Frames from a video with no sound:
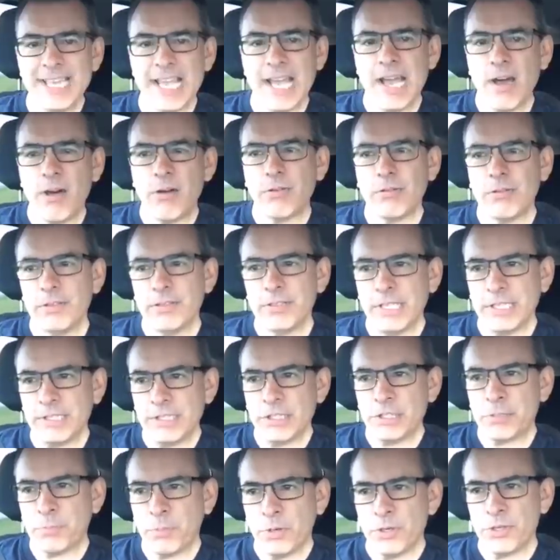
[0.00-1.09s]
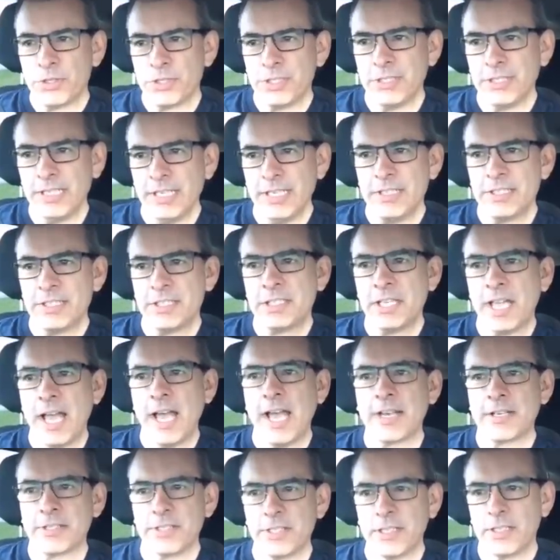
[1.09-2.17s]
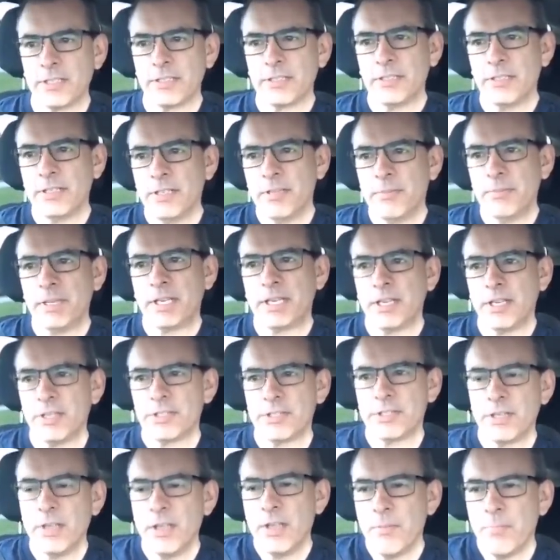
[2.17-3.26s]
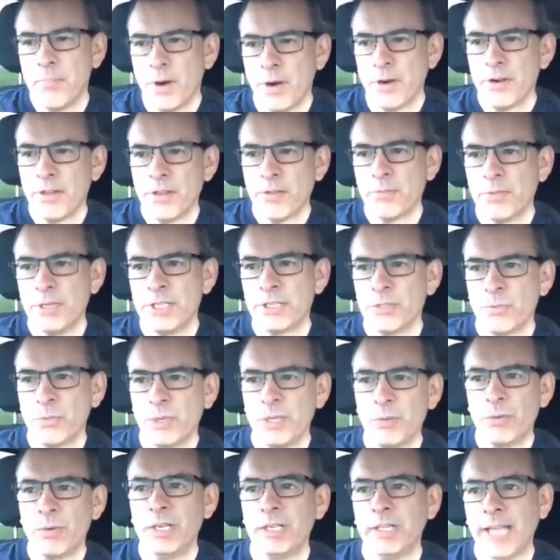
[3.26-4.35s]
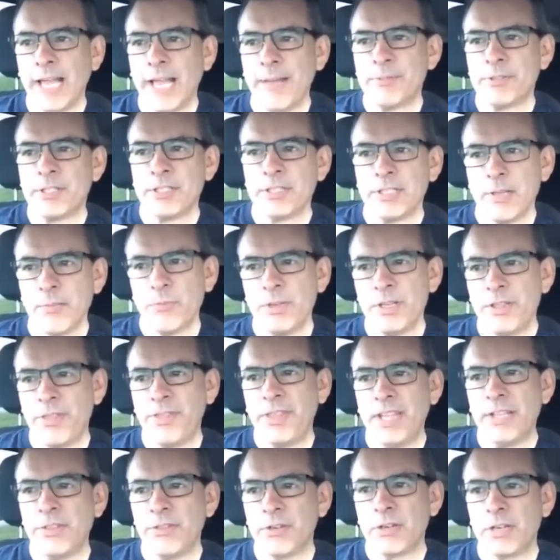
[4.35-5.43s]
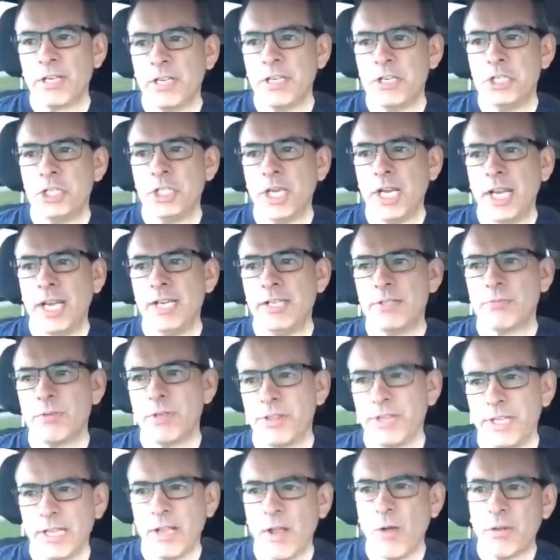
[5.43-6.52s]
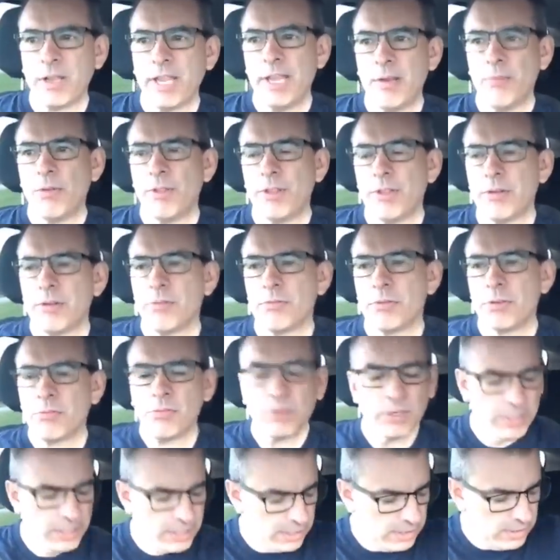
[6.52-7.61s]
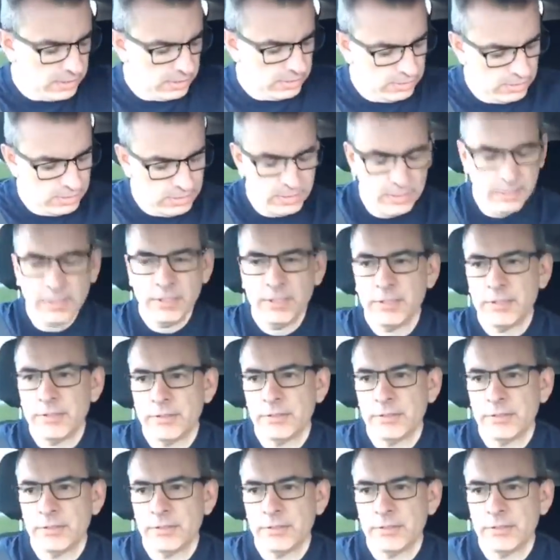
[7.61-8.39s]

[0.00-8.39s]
shadow of a doubt that this person is toxic. Because part of the reason we relapse is that we think they're gonna change. We think, okay, well, they're really,